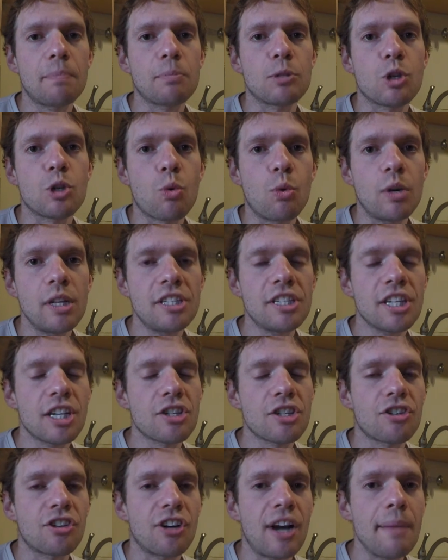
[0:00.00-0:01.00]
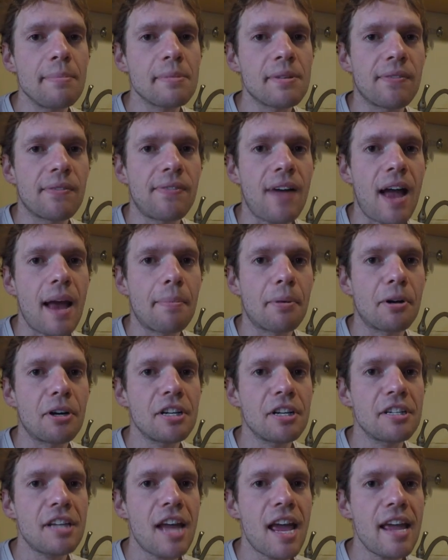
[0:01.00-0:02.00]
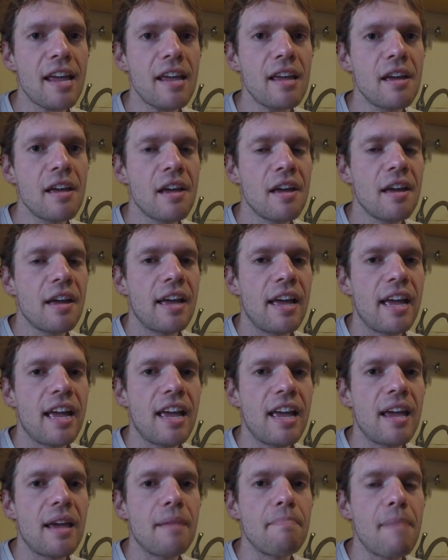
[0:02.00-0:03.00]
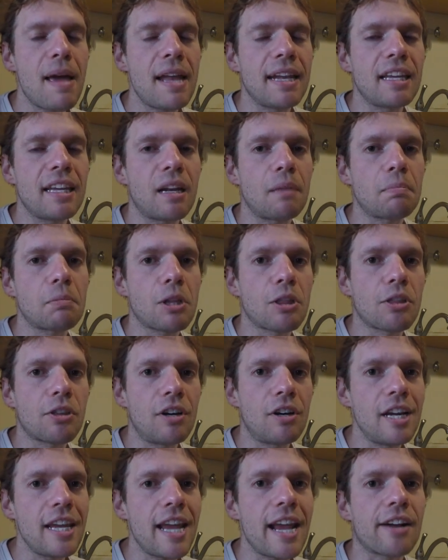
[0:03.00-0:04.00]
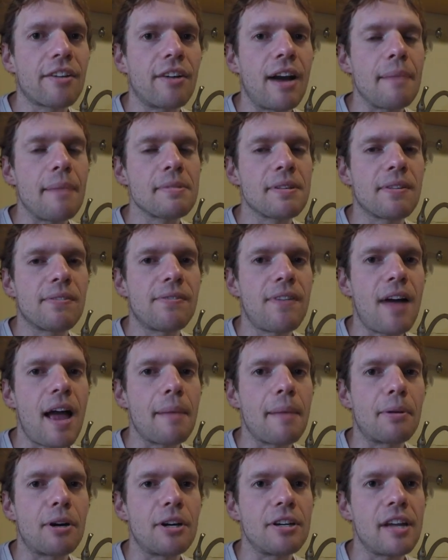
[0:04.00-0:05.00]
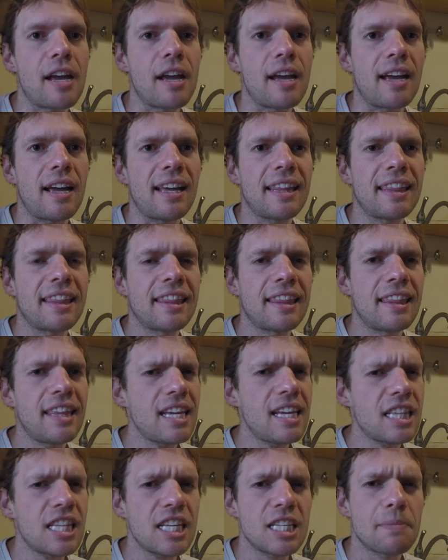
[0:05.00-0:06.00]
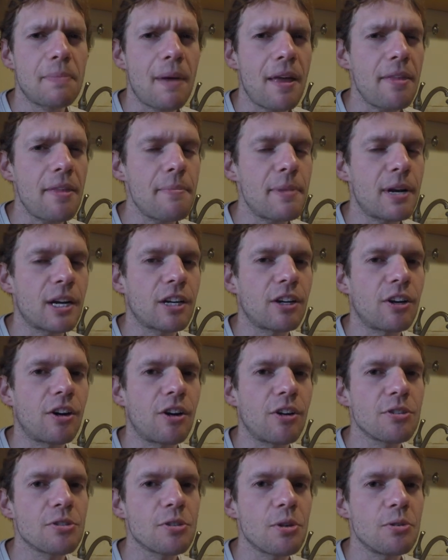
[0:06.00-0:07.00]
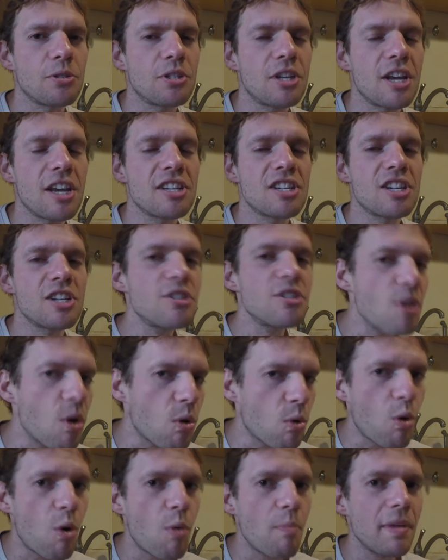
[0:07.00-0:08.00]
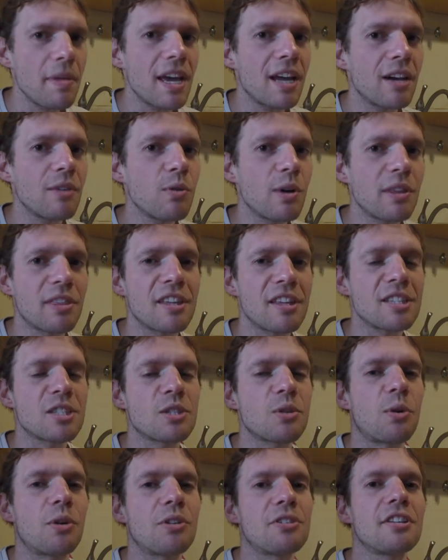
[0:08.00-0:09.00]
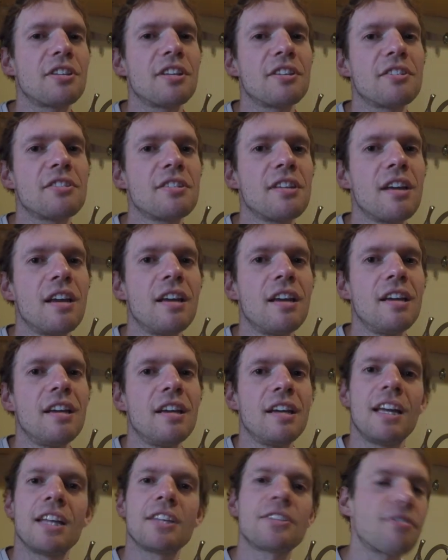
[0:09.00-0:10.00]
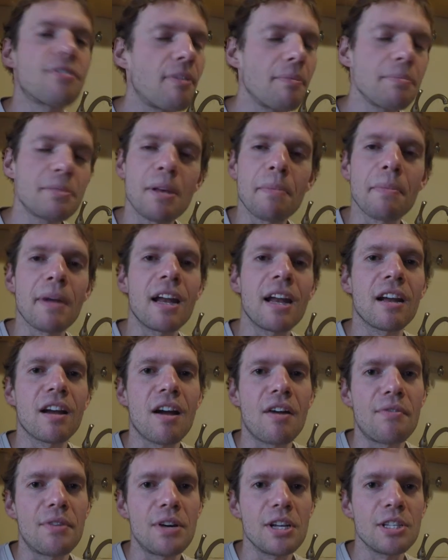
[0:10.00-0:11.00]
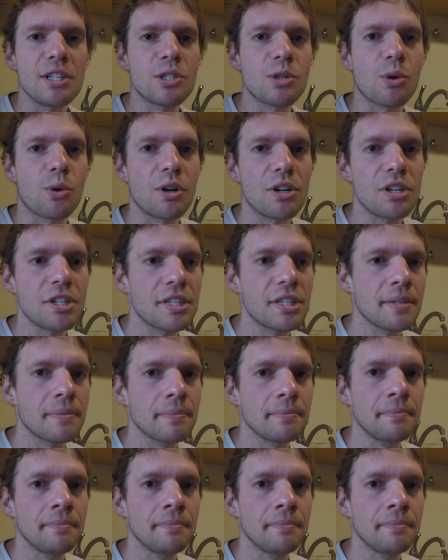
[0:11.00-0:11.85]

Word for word: up to 26 grams of fiber in a day and men get up to 38 grams of fiber a day. I think that's by the American Heart Association. Don't quote me on what that source is. It's from some kind of governing source.